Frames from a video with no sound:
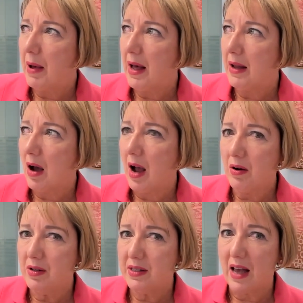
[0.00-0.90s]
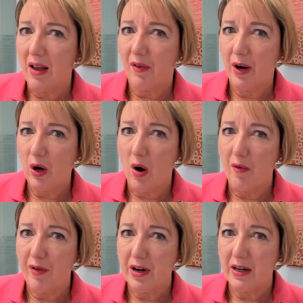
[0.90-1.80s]
but I could say very
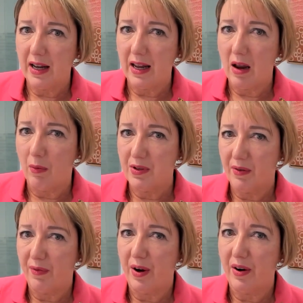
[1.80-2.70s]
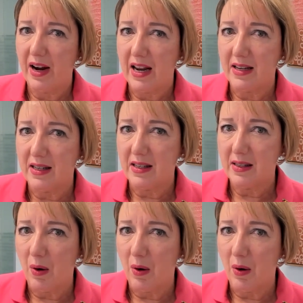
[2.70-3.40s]
confidently it was a very easy